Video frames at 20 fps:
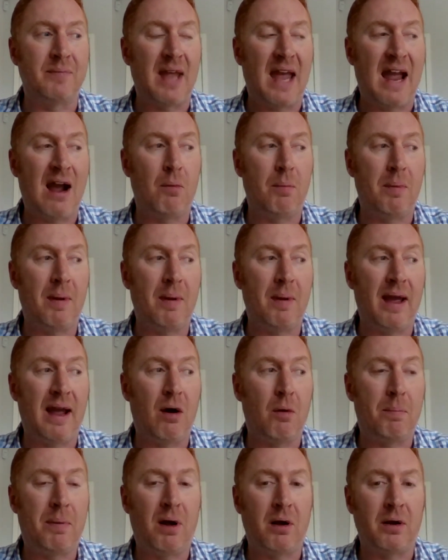help
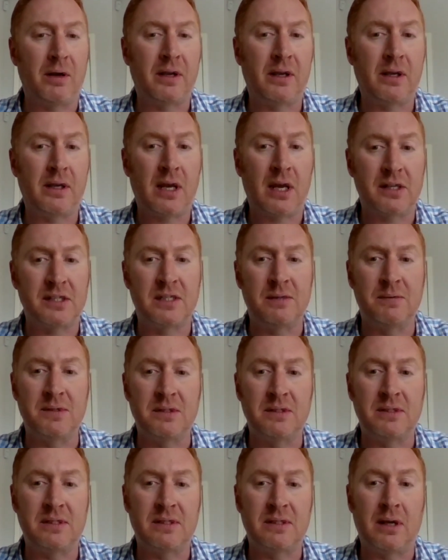our
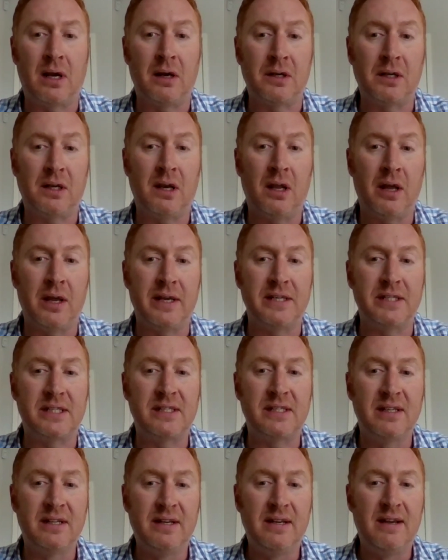customers, our clients,